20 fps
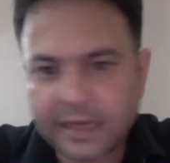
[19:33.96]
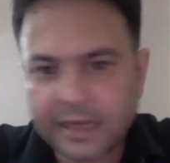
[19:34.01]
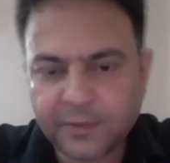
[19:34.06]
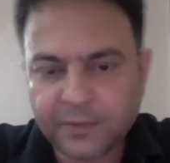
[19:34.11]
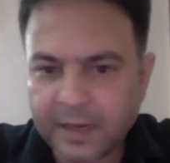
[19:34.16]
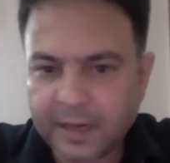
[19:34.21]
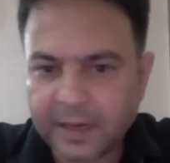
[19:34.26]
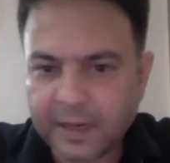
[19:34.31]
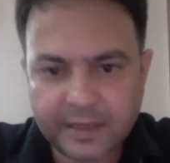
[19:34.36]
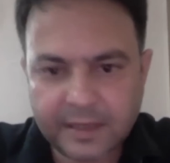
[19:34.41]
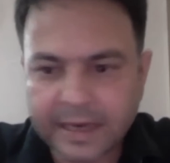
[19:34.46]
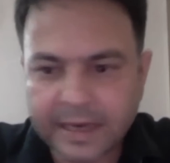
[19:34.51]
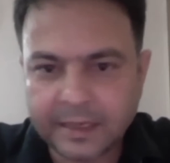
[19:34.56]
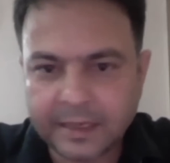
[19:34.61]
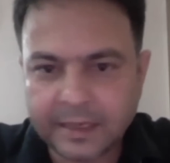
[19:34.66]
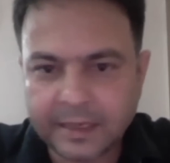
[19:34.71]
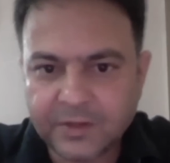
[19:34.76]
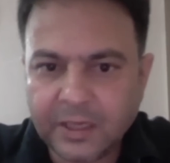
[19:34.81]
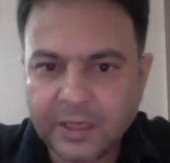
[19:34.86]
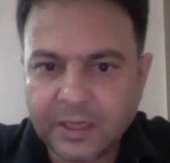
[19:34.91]
As far as I
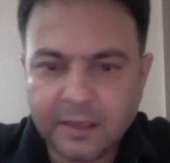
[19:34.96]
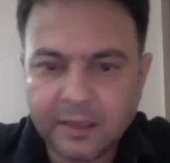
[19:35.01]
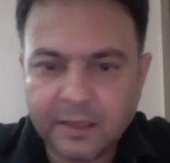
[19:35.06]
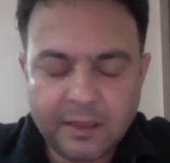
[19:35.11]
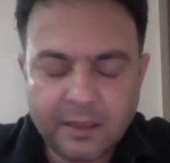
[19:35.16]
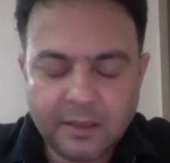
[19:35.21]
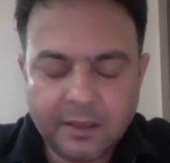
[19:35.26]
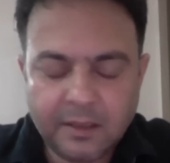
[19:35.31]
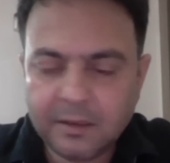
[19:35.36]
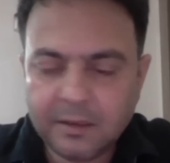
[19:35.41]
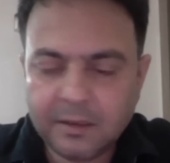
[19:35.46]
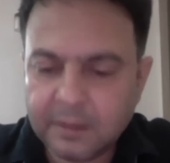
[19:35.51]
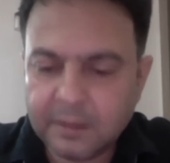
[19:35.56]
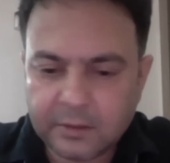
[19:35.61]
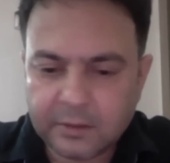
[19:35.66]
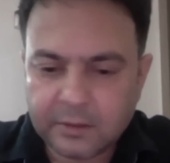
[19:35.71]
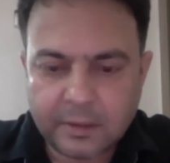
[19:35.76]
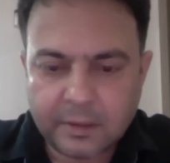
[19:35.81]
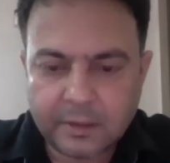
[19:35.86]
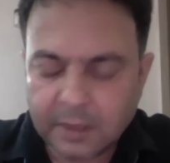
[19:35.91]
can see,
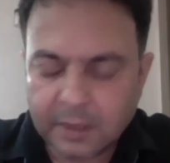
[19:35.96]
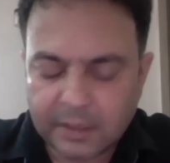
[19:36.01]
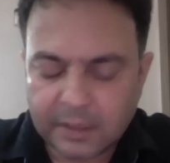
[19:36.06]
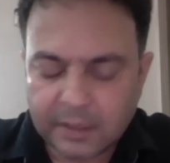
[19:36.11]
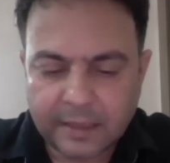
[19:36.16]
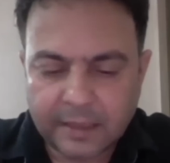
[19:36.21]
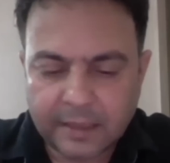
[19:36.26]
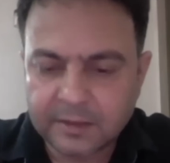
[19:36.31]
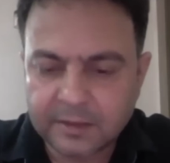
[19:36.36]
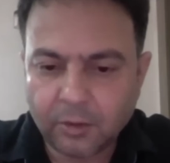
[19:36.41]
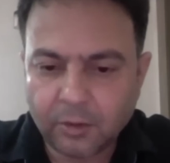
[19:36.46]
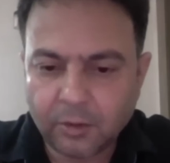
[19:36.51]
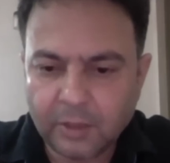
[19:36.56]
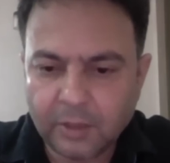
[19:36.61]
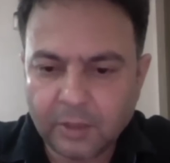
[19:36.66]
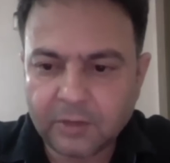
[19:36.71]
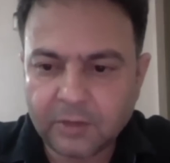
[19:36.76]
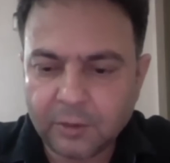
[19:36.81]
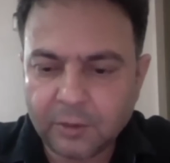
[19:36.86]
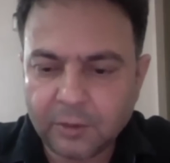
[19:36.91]
that is the
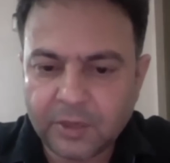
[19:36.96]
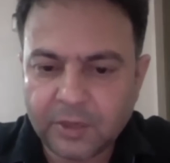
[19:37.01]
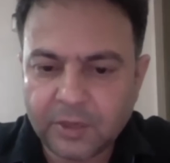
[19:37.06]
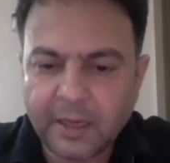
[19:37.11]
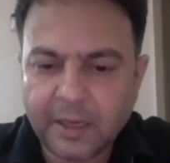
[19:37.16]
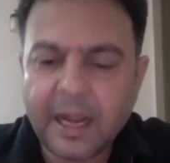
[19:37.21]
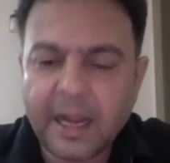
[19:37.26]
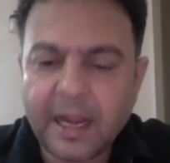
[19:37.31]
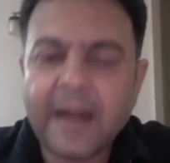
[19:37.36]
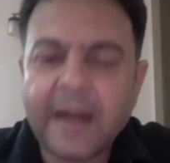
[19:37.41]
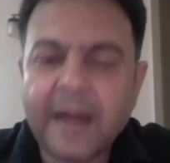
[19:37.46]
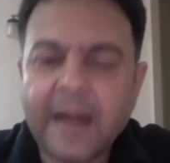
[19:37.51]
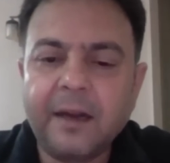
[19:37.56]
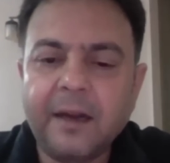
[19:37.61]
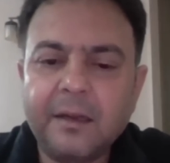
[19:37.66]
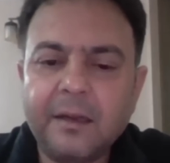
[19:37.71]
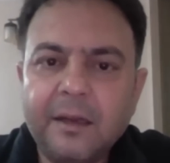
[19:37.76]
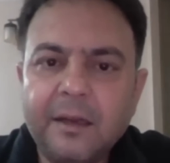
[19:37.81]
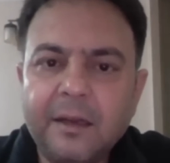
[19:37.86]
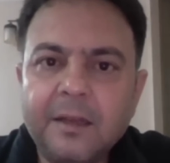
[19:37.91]
only solution.
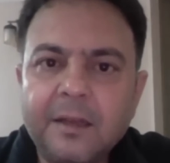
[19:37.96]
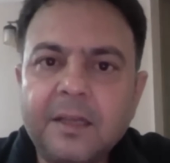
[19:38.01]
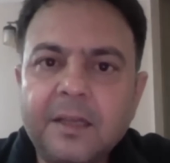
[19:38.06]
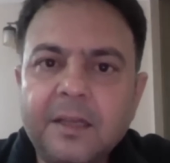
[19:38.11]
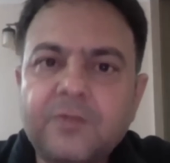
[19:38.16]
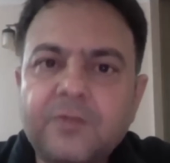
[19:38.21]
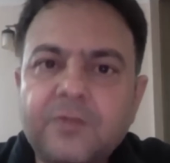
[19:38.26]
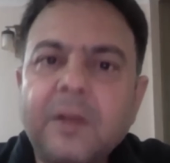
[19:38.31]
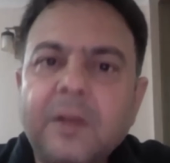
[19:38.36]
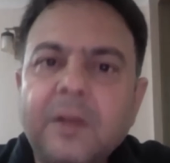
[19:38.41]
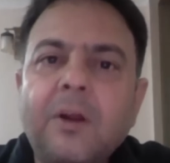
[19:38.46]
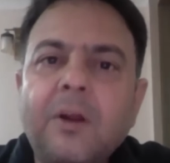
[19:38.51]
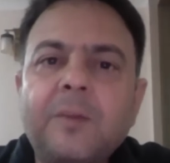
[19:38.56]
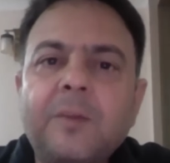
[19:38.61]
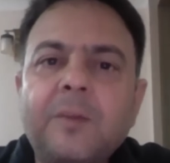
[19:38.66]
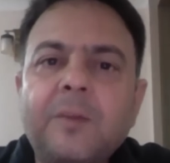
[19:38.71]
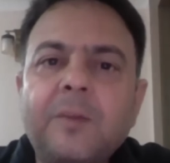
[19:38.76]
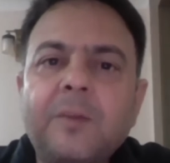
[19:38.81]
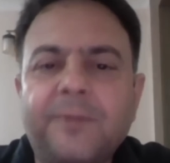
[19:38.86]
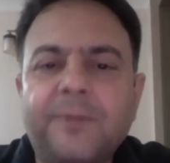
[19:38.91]
And this will
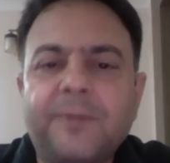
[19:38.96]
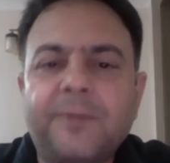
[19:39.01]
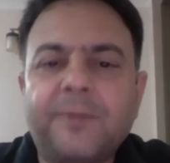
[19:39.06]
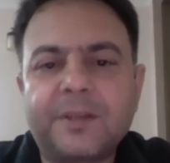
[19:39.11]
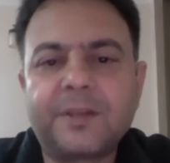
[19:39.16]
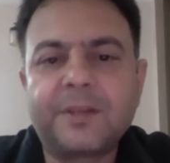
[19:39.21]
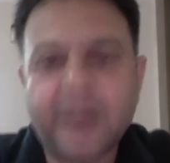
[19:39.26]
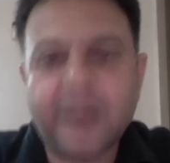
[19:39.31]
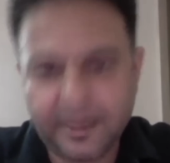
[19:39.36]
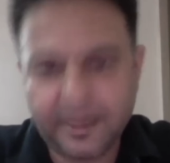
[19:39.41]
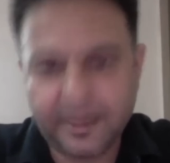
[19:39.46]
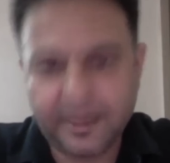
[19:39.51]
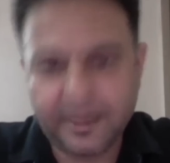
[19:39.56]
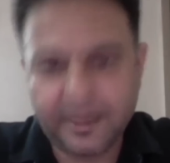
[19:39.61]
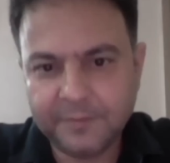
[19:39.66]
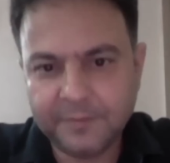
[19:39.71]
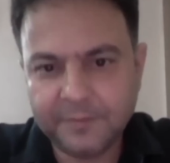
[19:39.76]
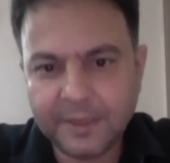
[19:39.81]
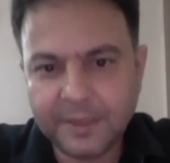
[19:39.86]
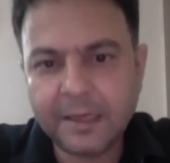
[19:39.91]
not be the first
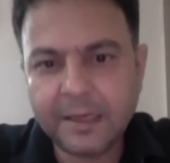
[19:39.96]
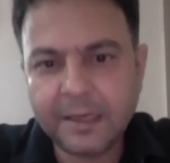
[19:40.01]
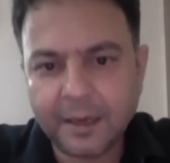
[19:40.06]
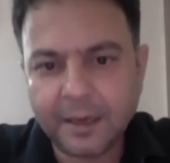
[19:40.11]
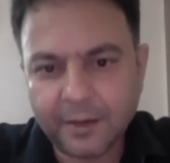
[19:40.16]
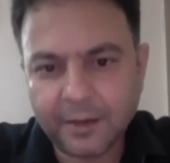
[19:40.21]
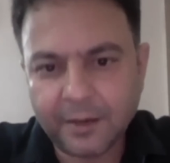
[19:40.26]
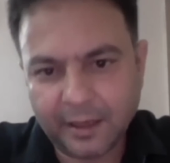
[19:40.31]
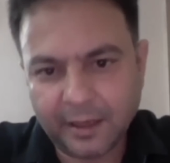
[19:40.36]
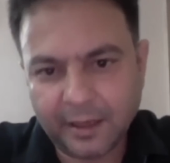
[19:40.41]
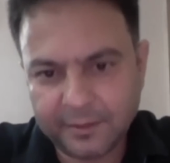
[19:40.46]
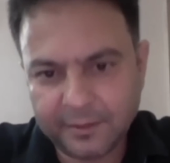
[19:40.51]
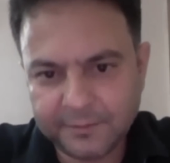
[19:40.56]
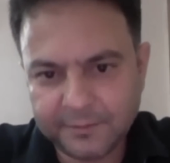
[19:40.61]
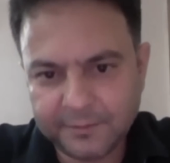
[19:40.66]
time in the country.